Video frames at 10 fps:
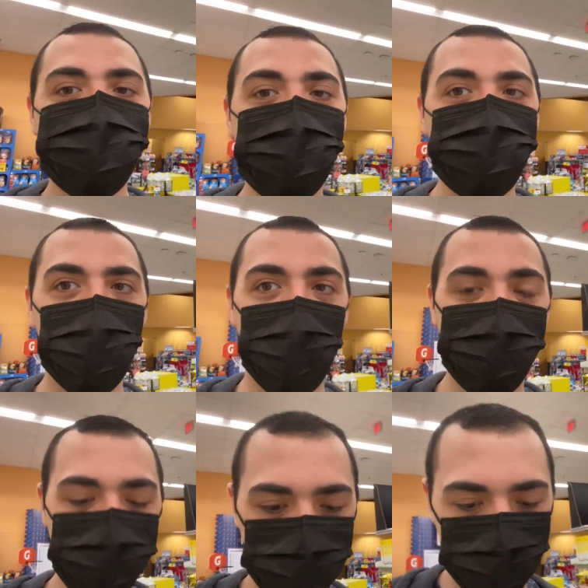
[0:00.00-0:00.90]
of buying
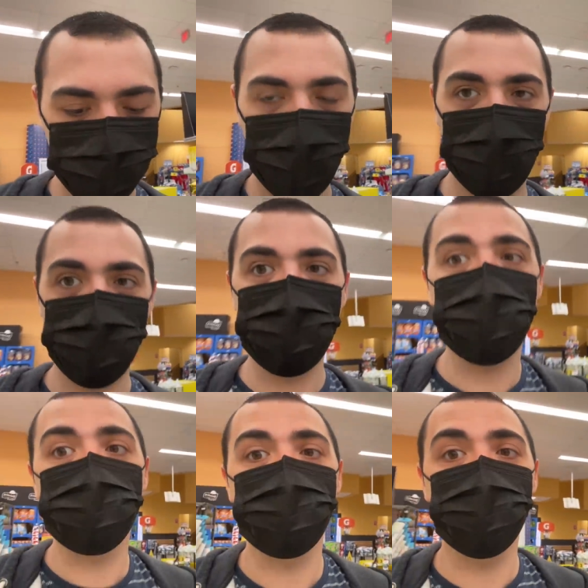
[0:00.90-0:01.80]
this much
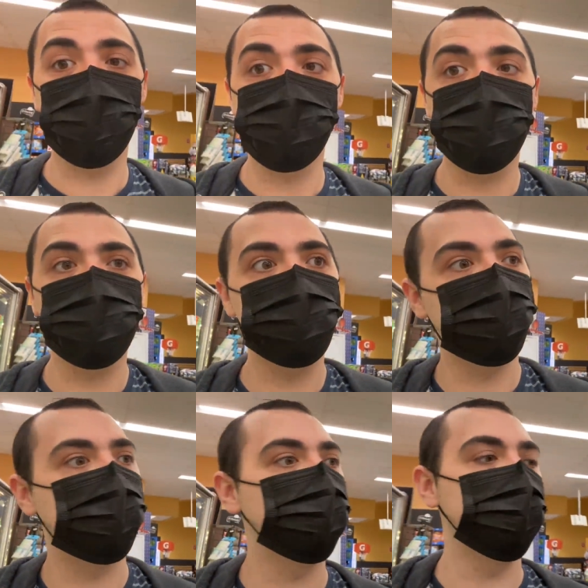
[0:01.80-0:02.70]
candy, but I'm also
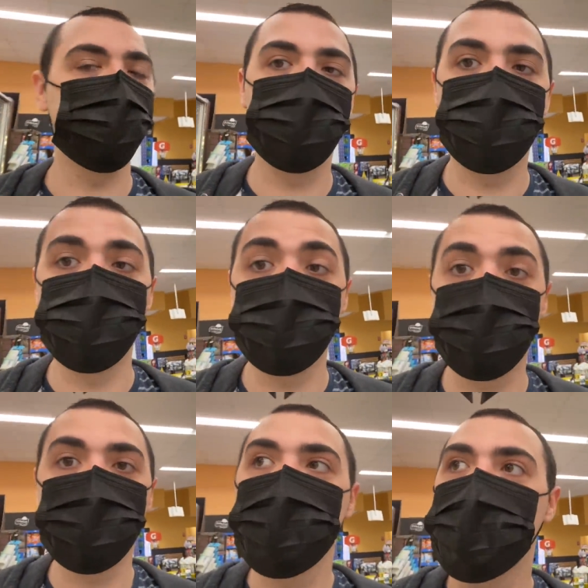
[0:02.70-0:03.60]
not
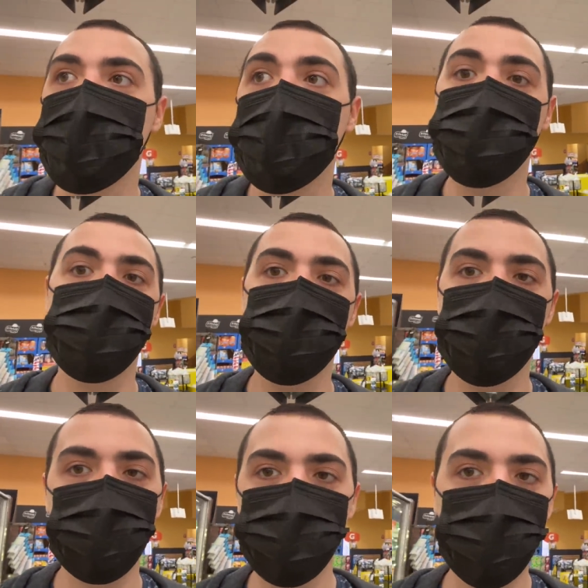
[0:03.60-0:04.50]
because it's a really
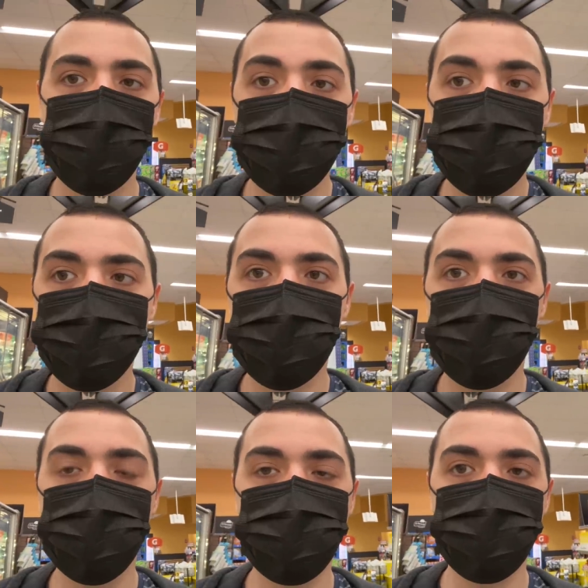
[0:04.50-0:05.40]
good price
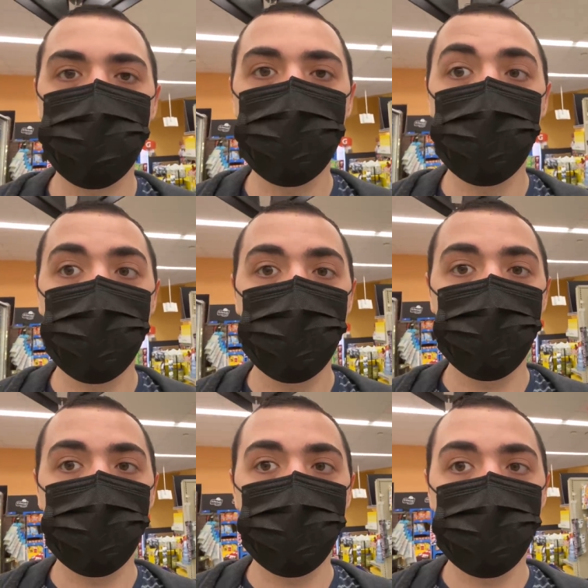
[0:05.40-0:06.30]
and
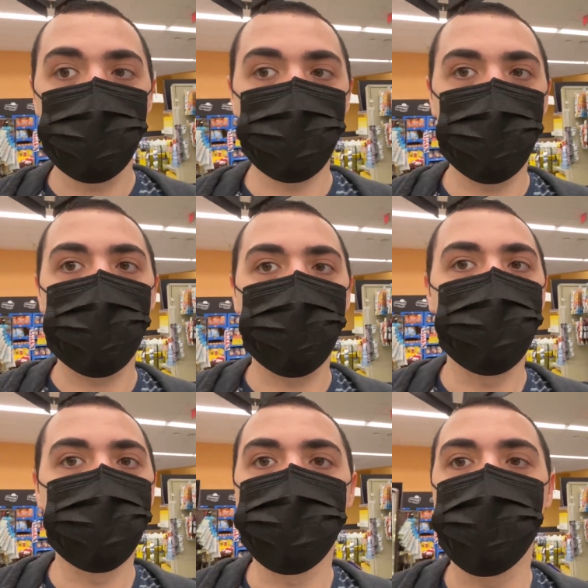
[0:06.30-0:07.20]
yeah, that's my